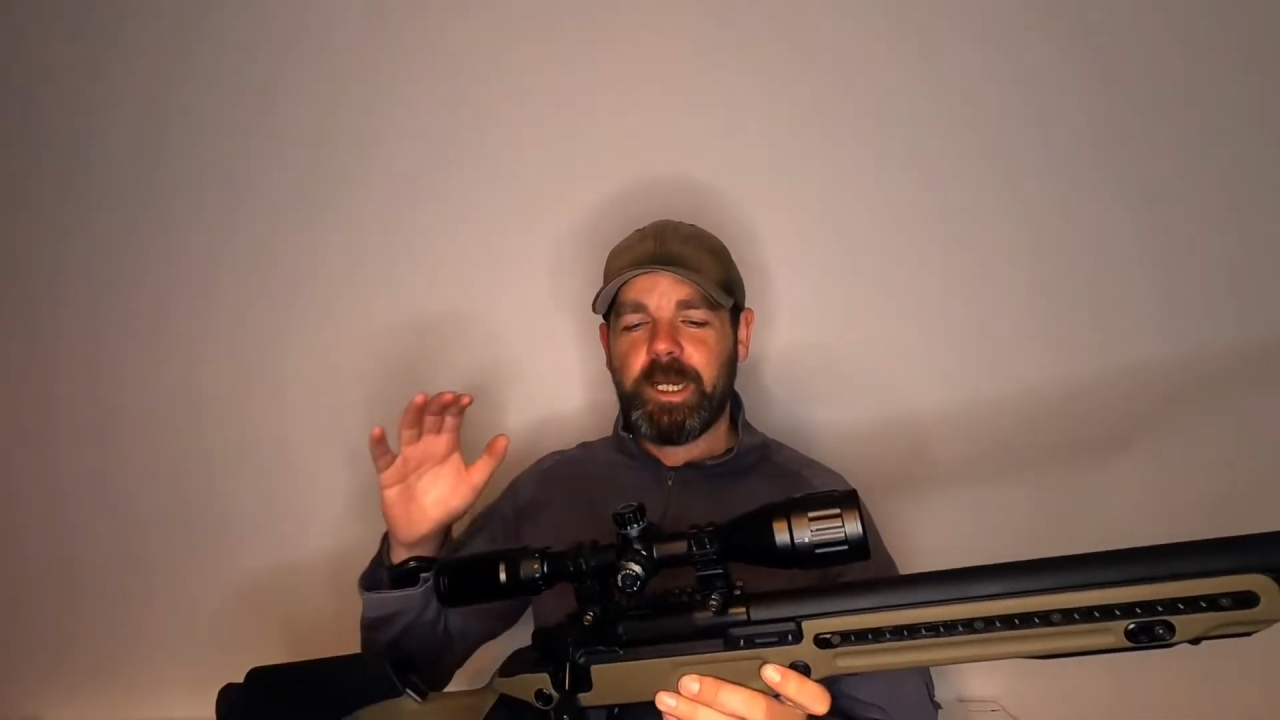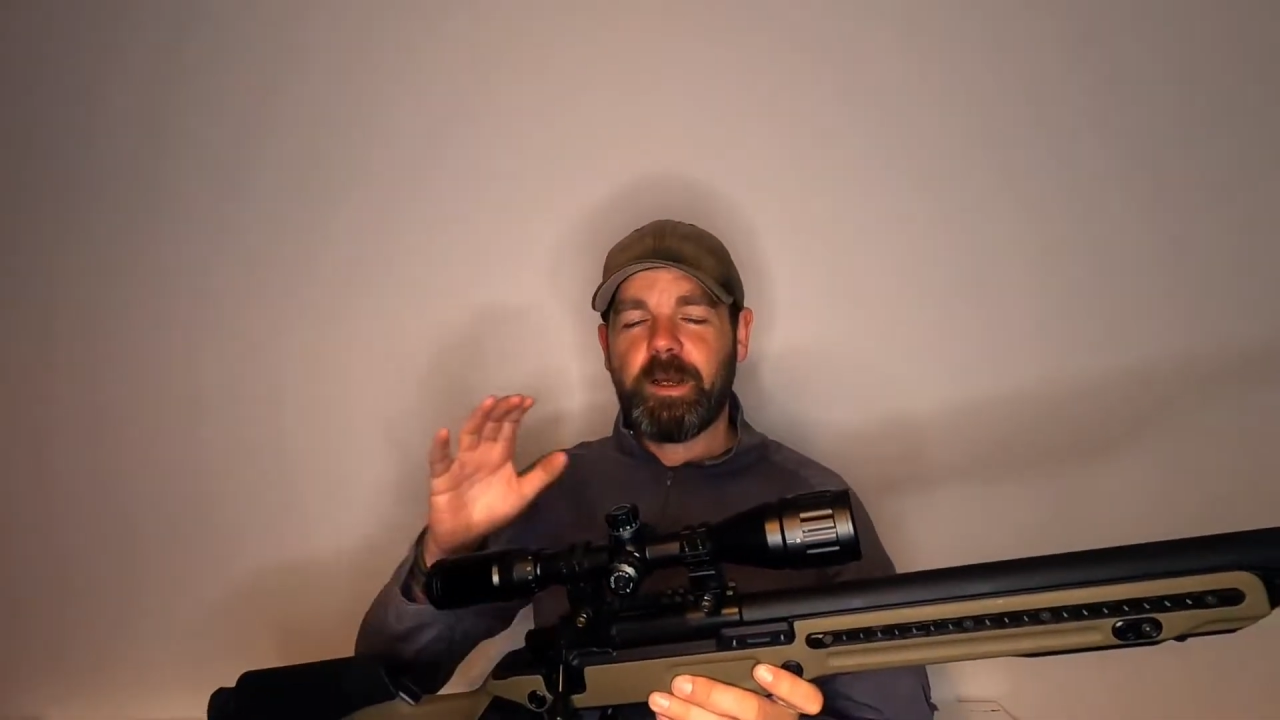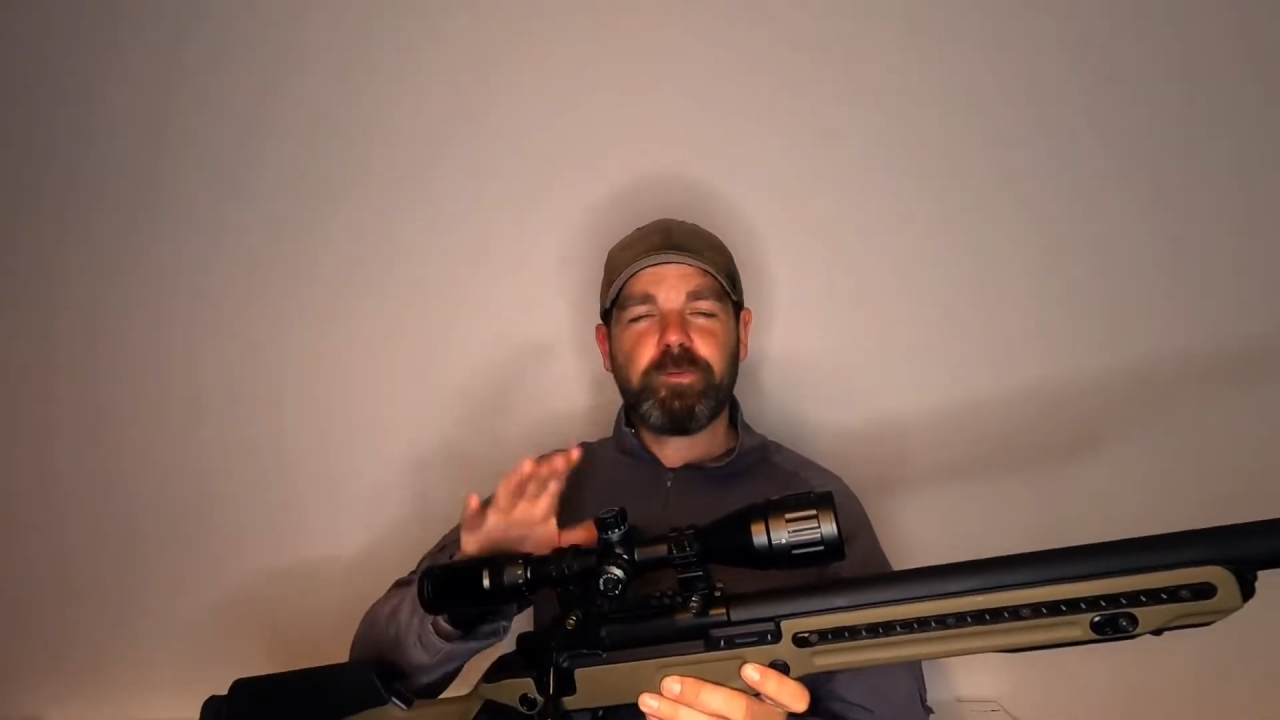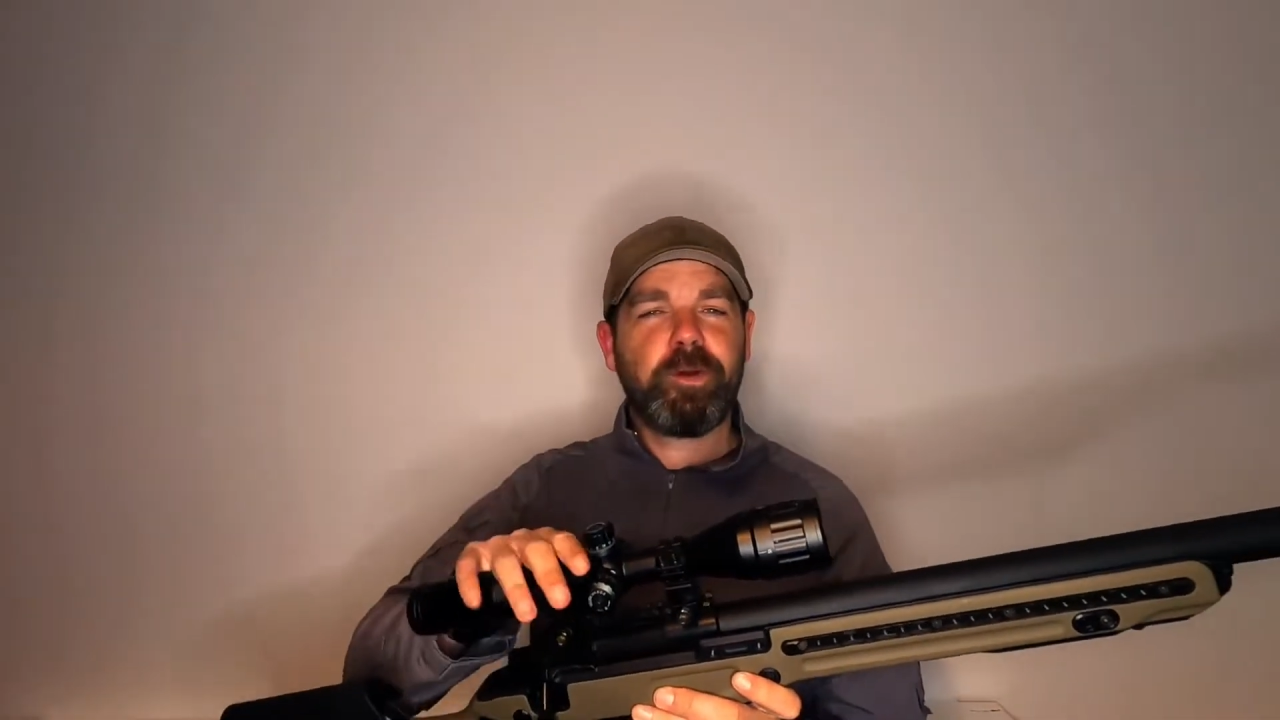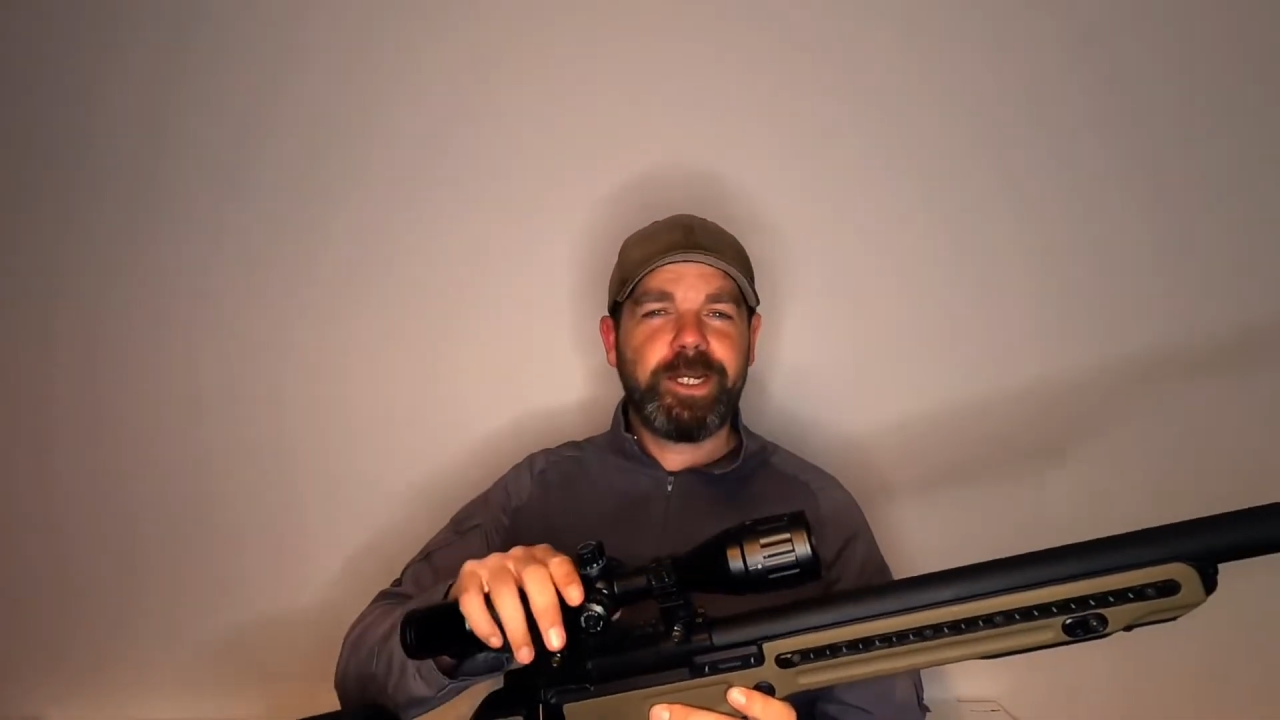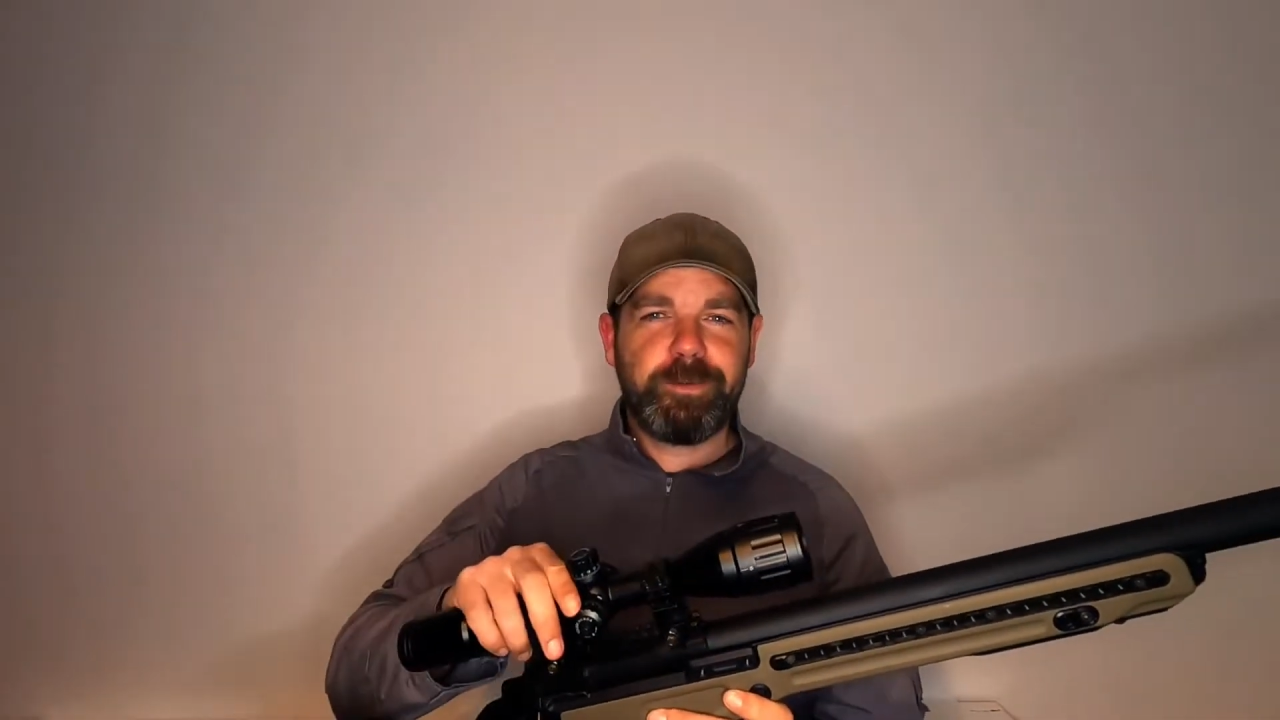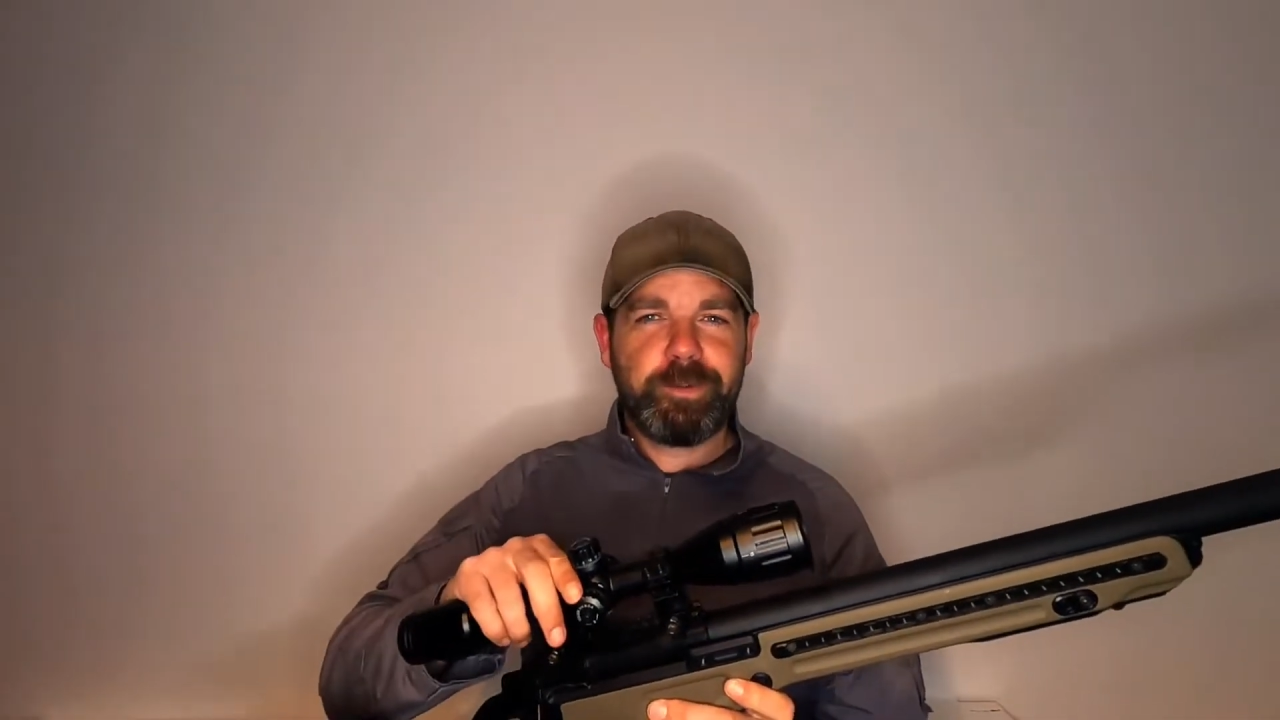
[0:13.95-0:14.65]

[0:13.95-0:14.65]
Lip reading: upgrade it